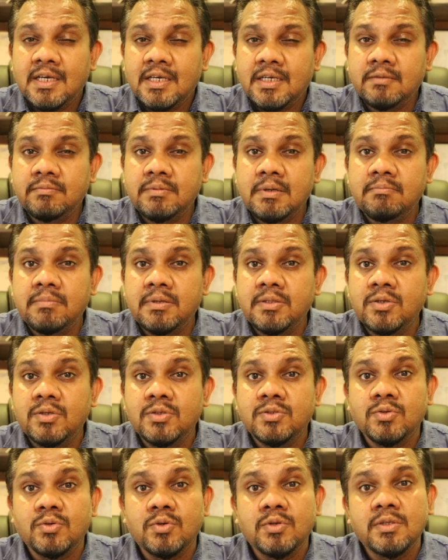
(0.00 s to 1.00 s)
Remember
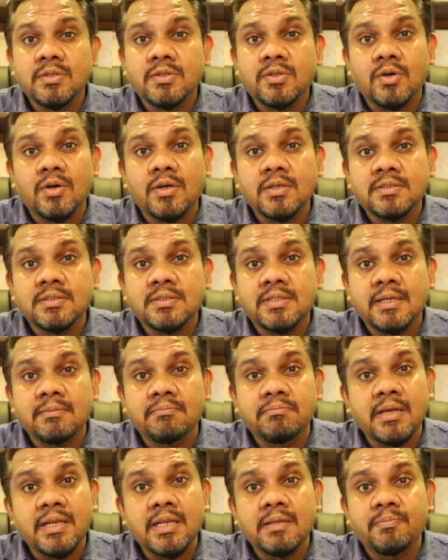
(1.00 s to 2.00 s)
those old thoughts
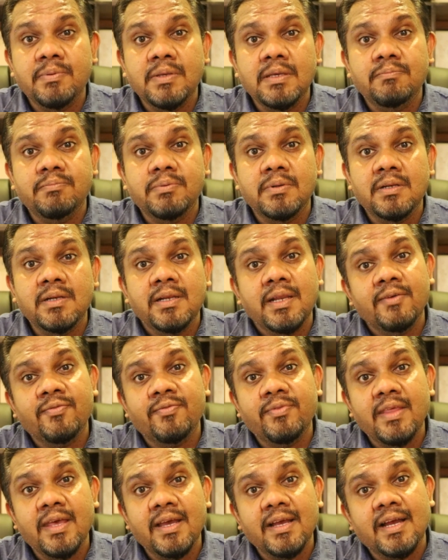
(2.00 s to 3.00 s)
that many people
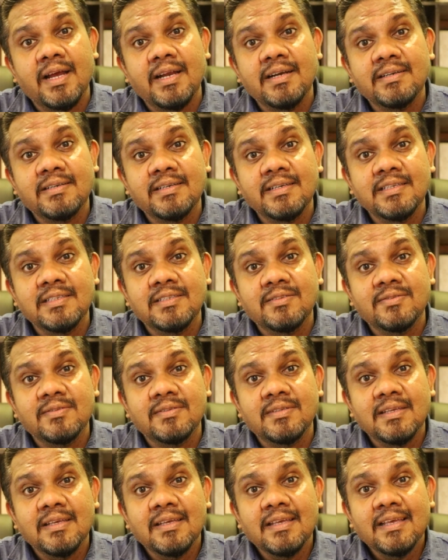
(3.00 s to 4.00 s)
left their
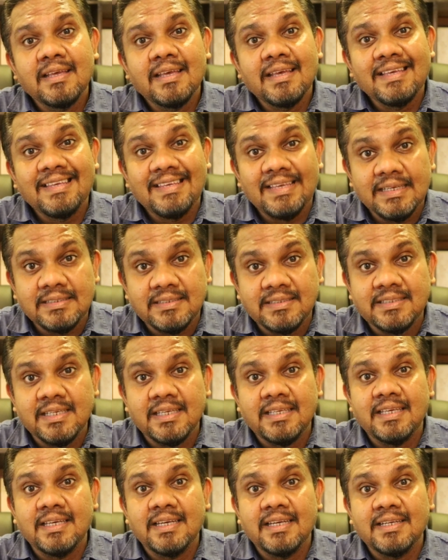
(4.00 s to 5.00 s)
countries
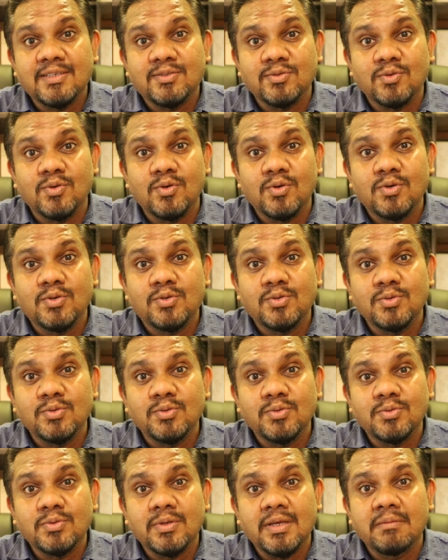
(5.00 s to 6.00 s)
yesteryear to go
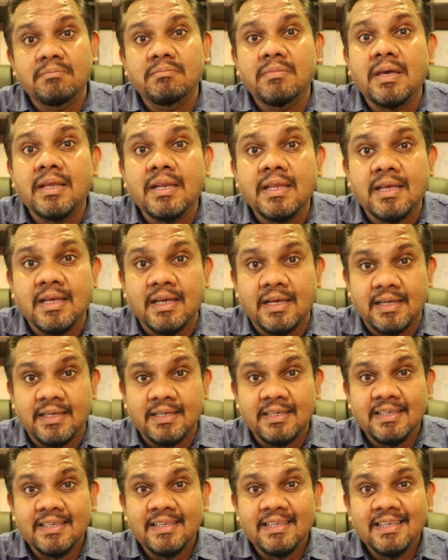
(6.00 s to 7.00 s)
to America
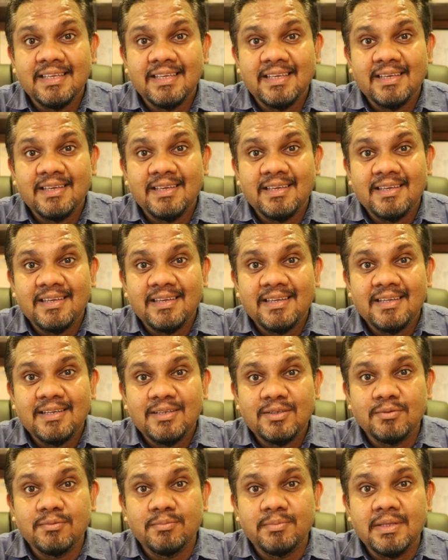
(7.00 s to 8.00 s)

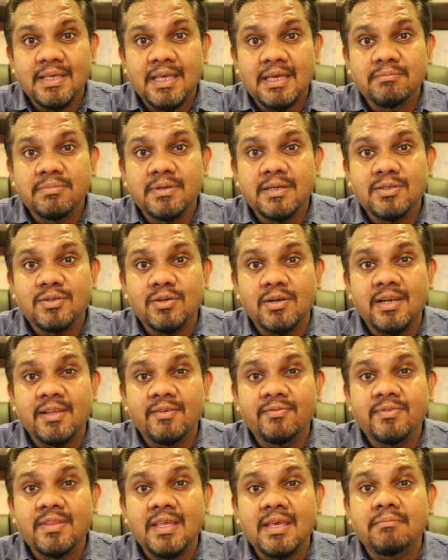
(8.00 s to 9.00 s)
to be able to
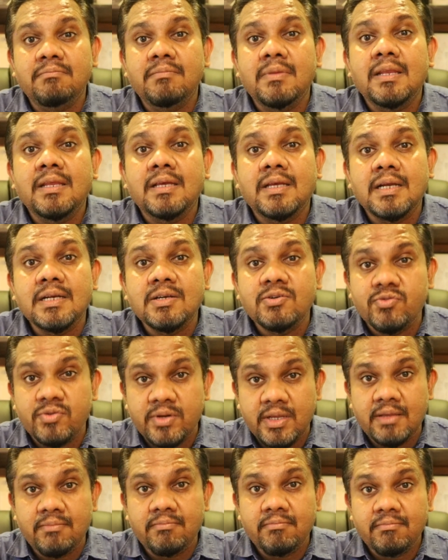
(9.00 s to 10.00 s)
live the American
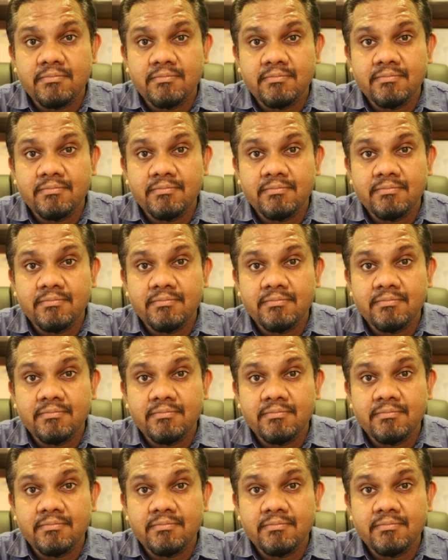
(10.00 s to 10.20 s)
dream?